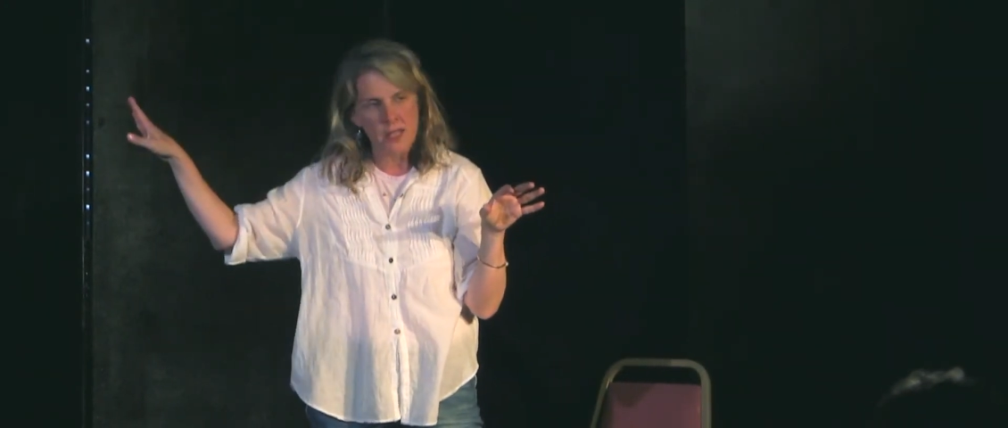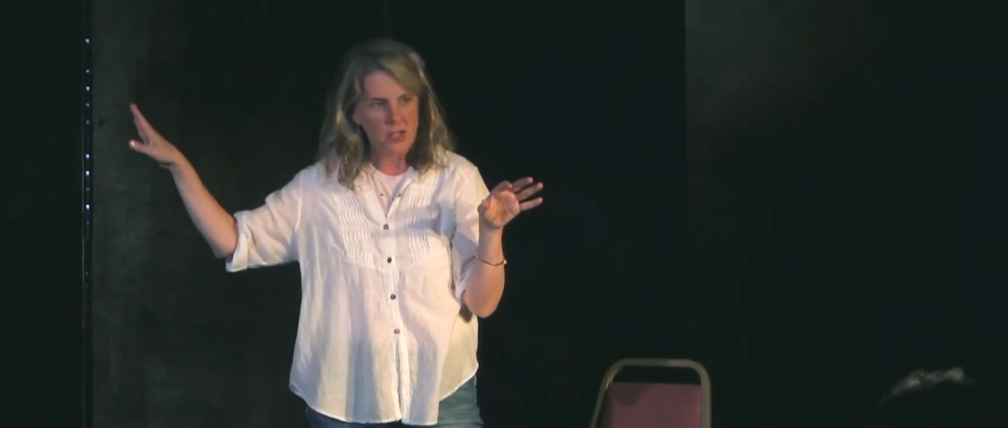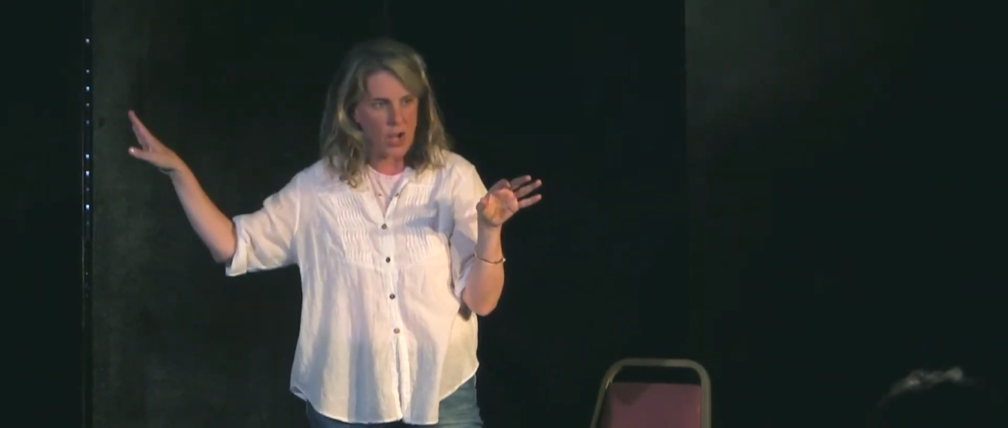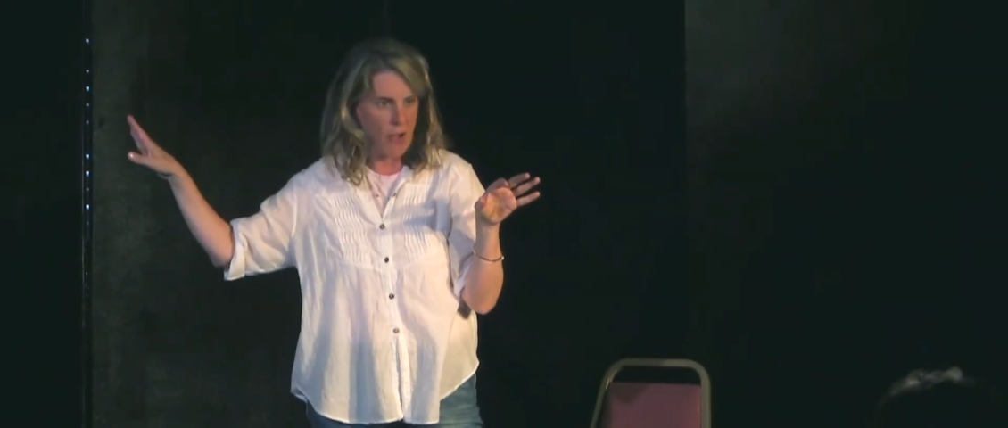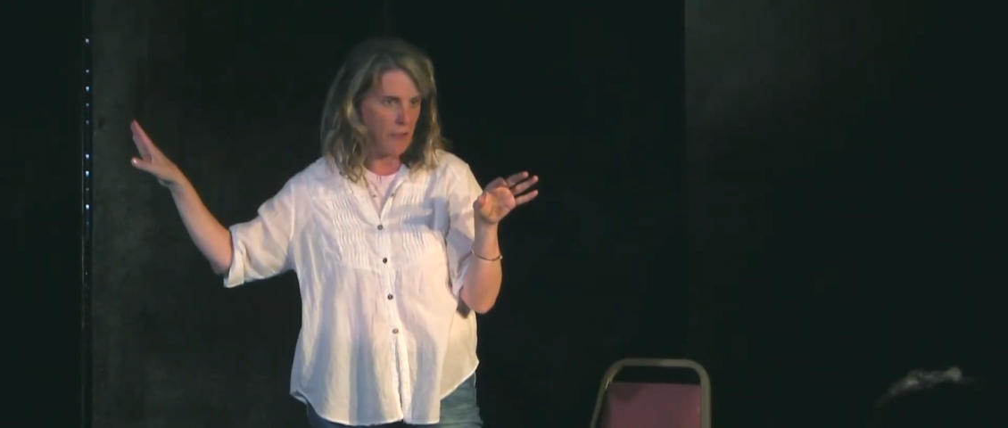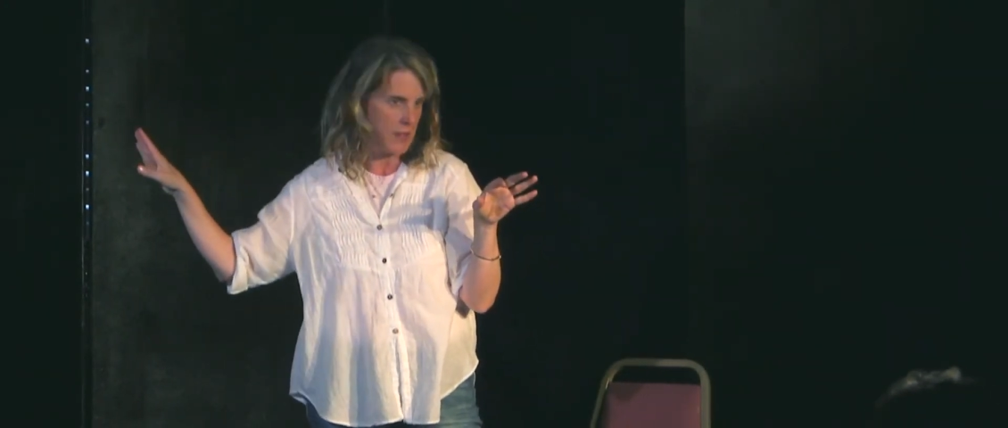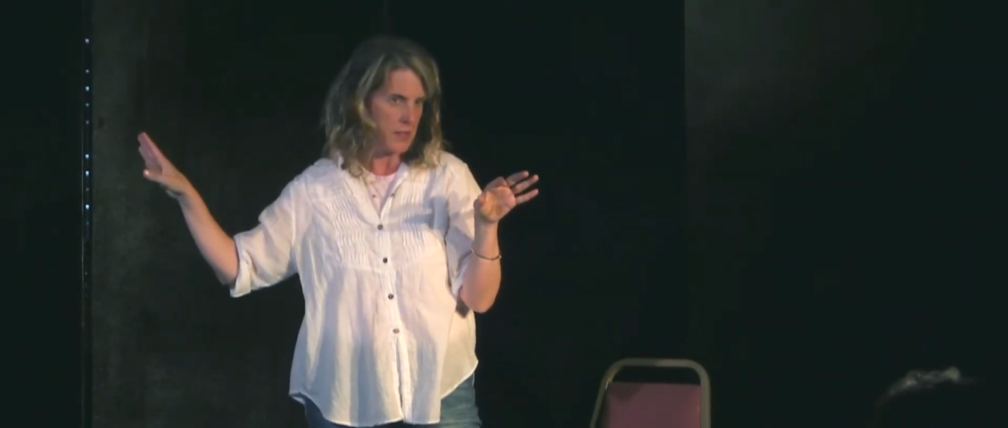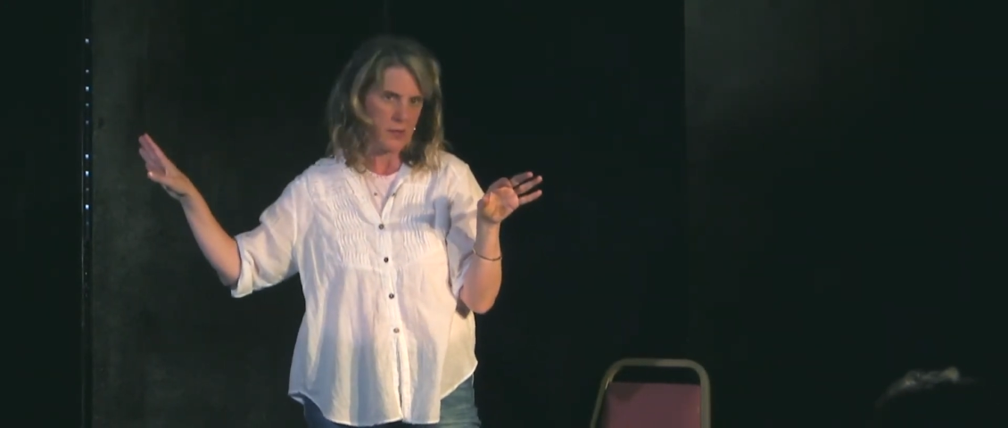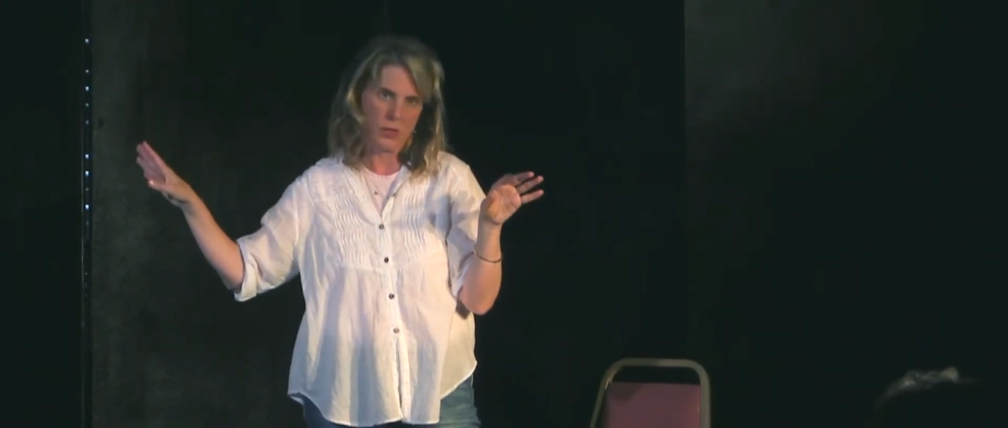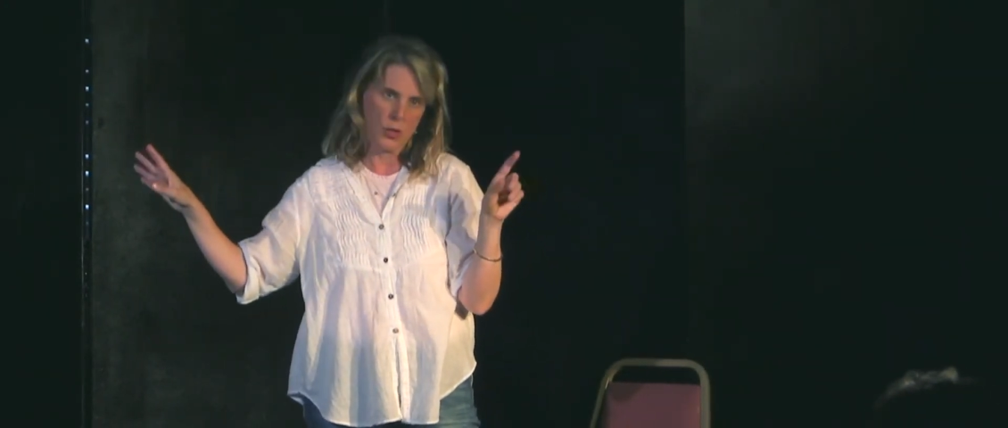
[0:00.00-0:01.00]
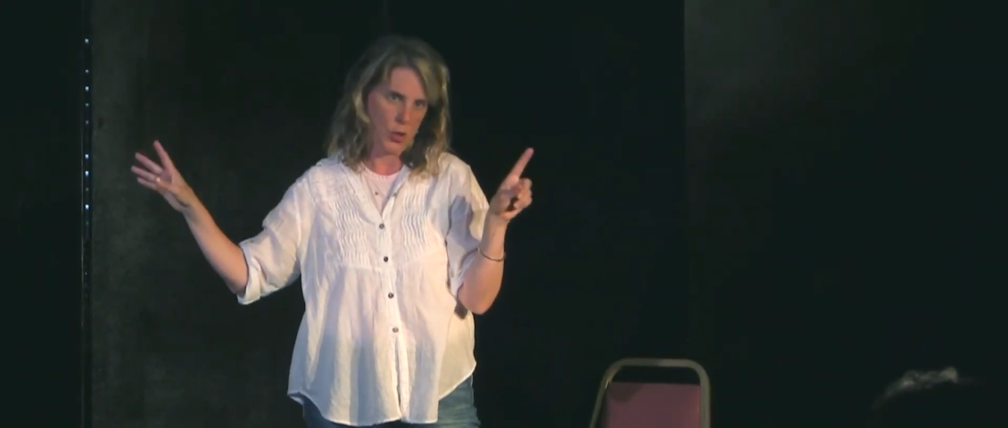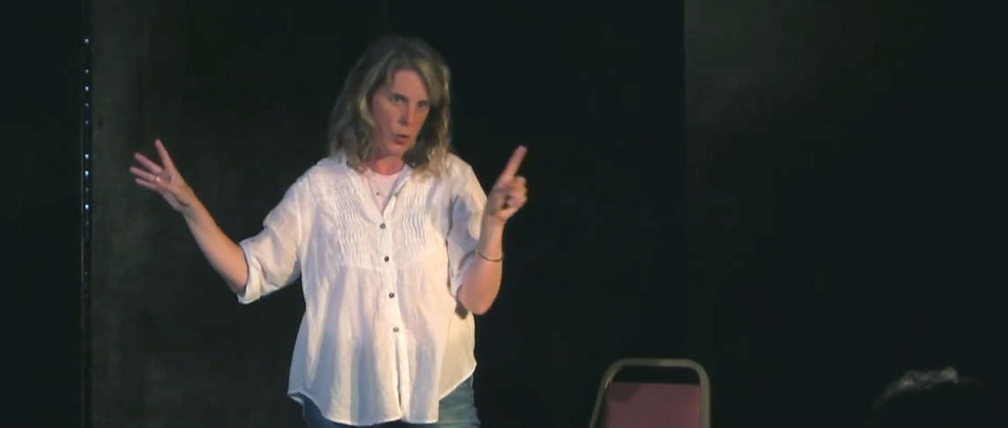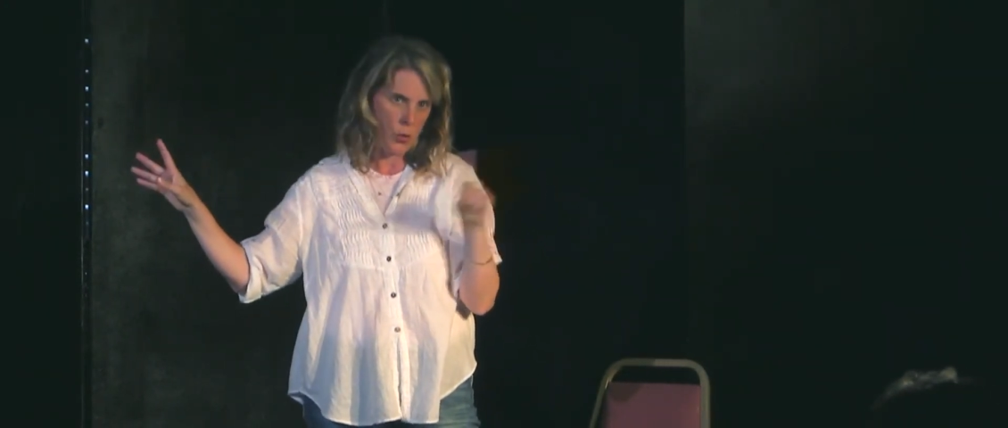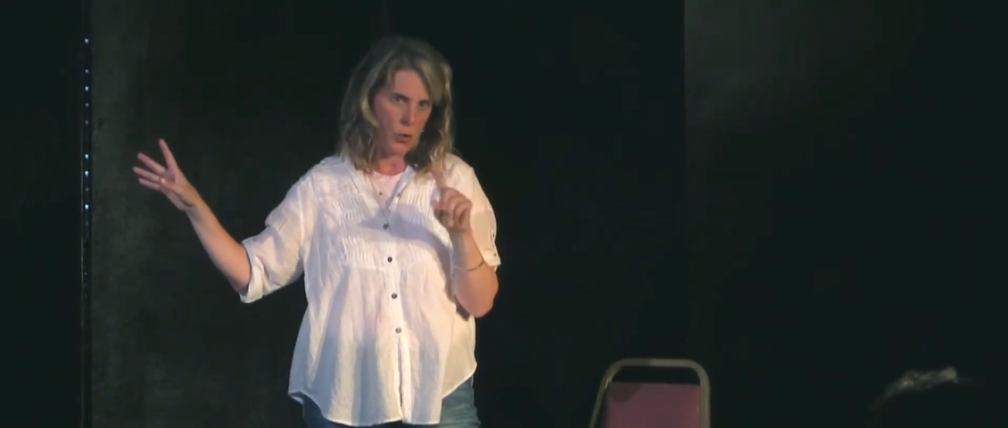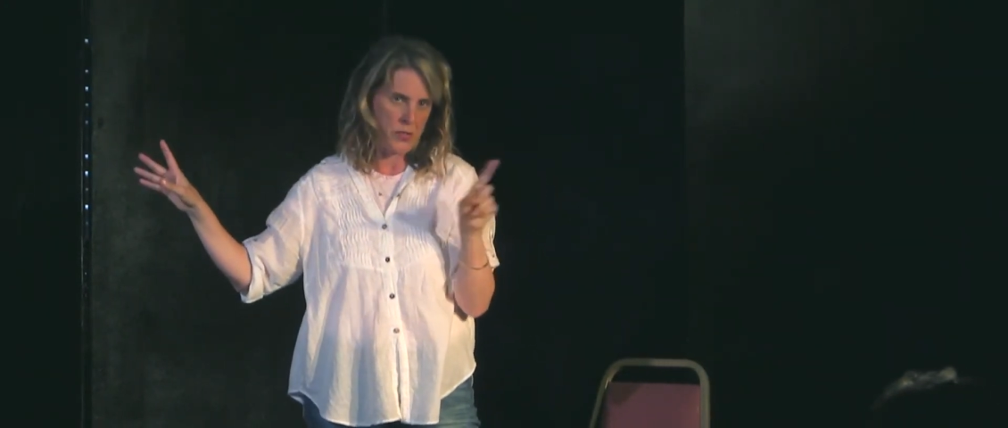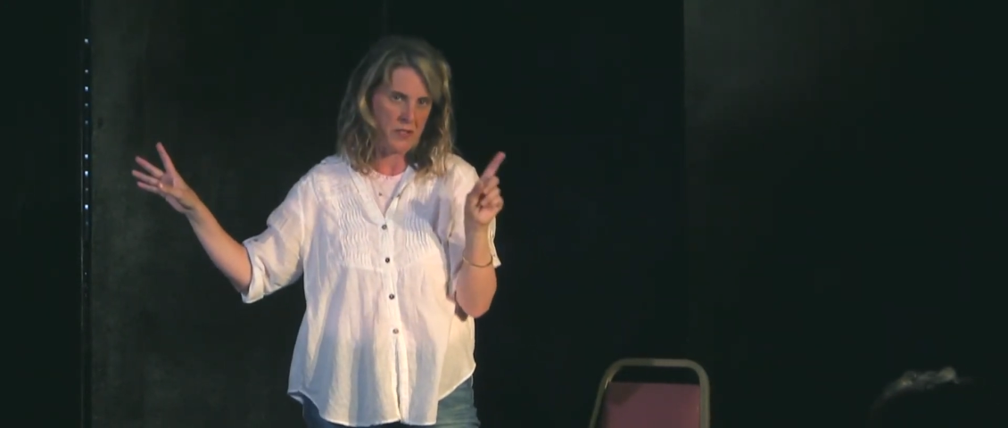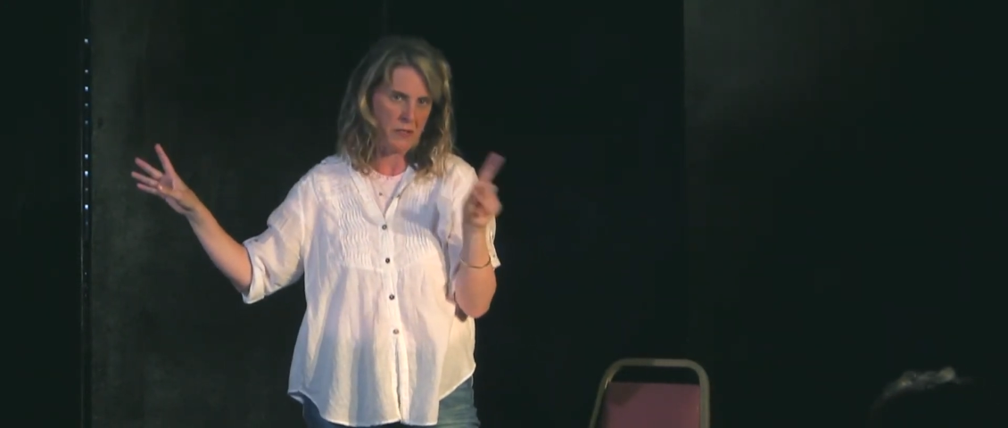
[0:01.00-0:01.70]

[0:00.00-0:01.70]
his office. No cozy